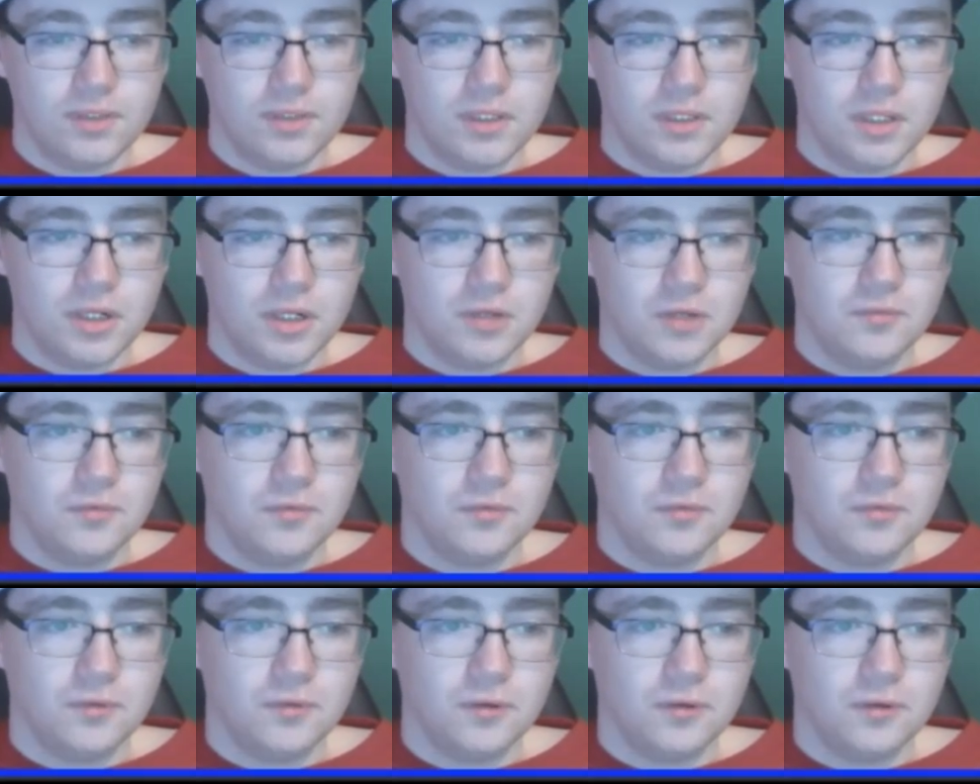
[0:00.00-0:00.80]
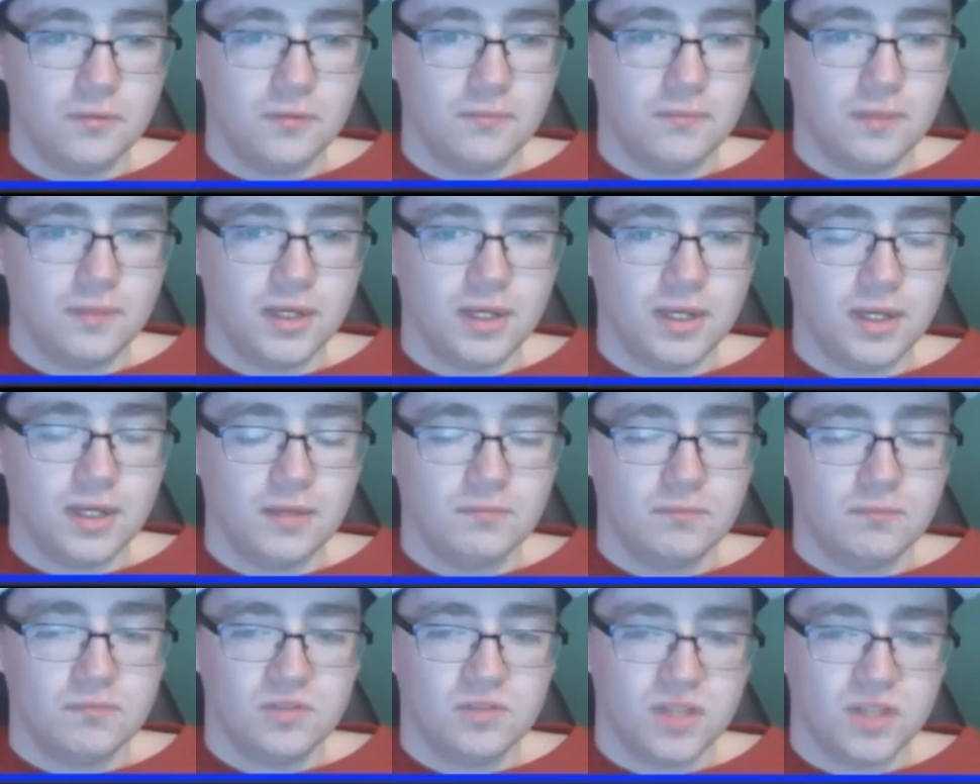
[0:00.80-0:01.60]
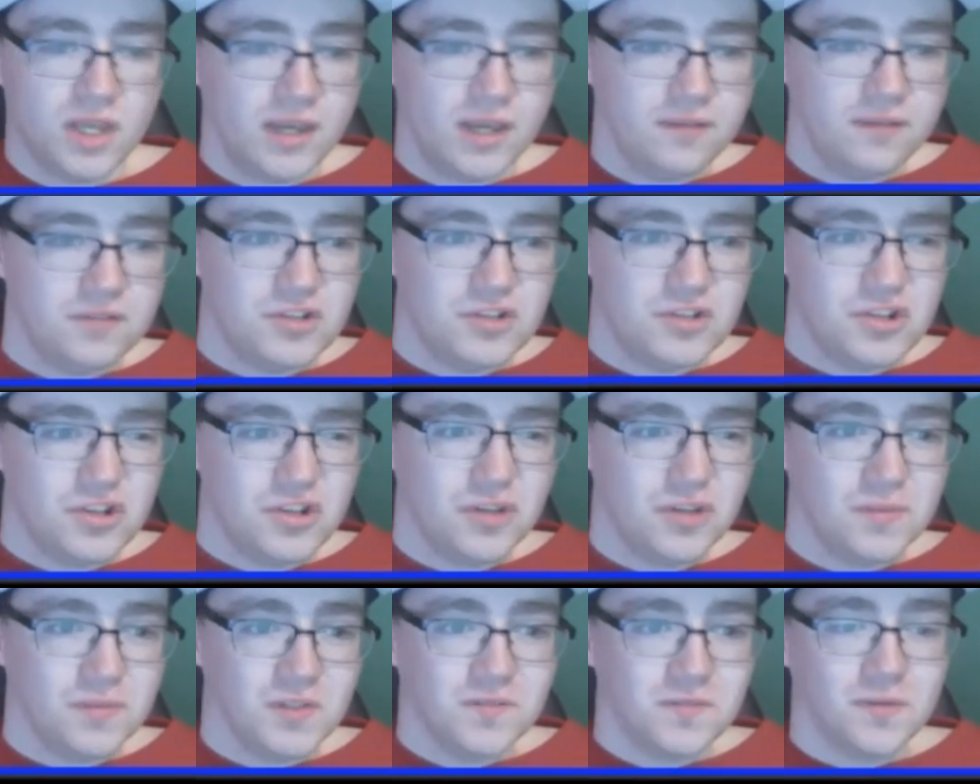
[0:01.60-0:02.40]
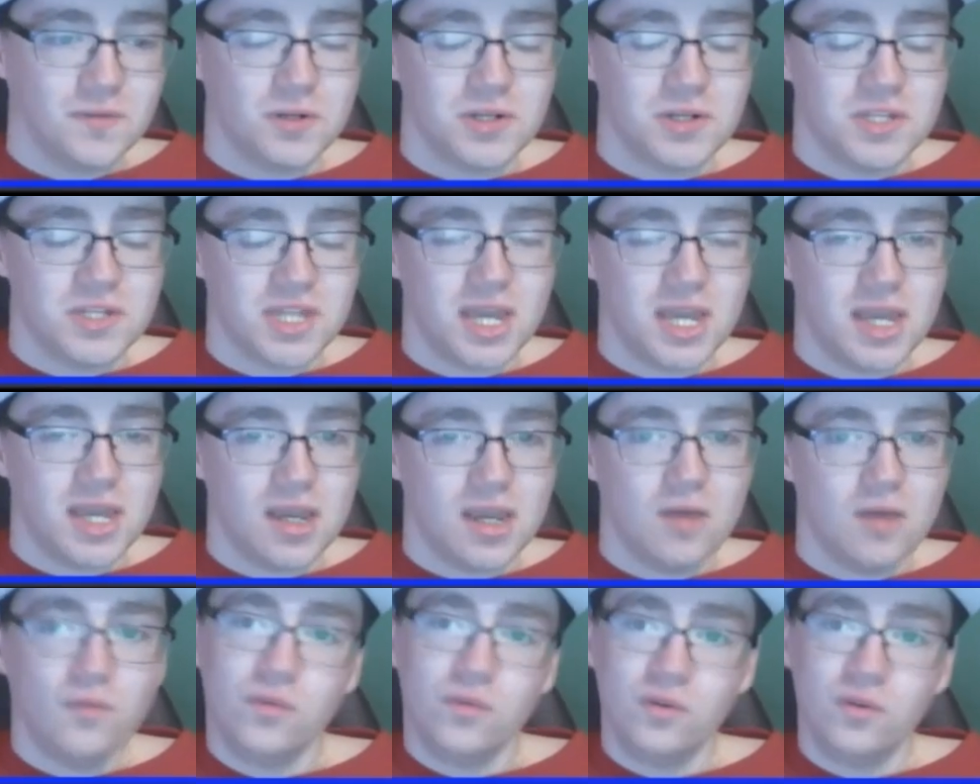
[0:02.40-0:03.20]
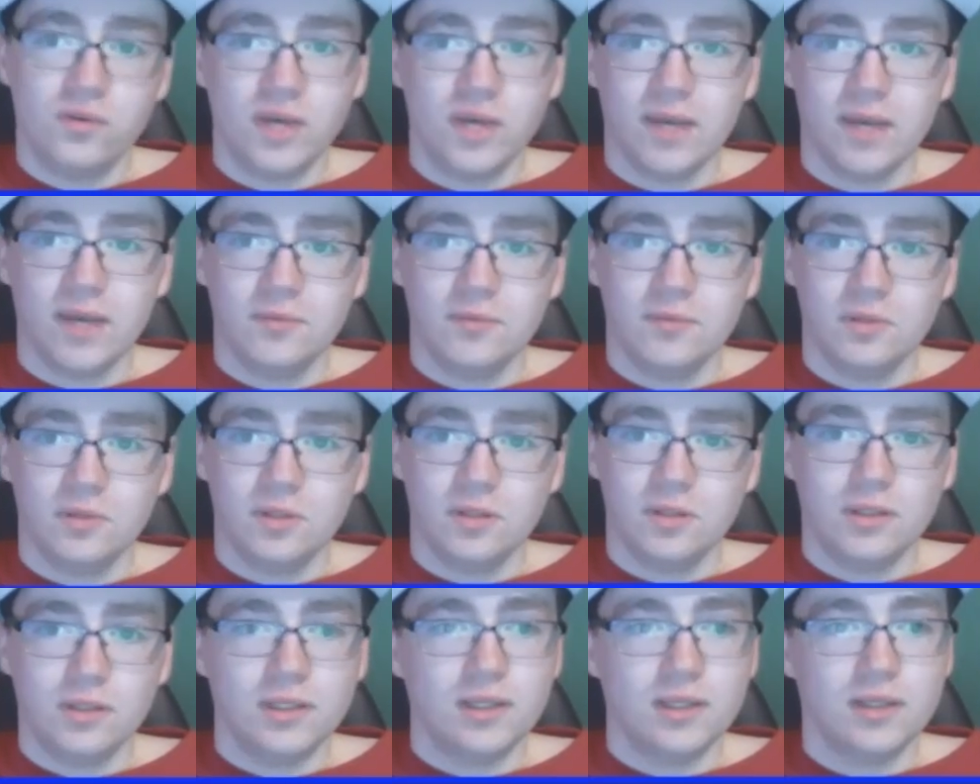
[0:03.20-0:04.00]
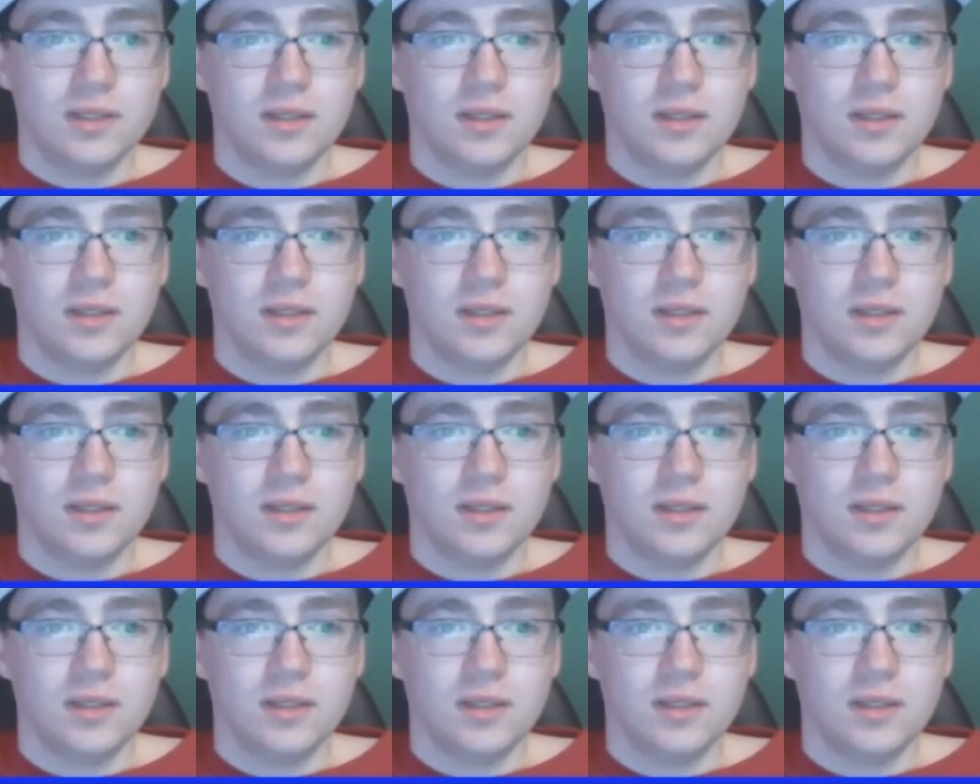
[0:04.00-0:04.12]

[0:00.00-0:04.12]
you know, for my live stream this first day. I will have a look.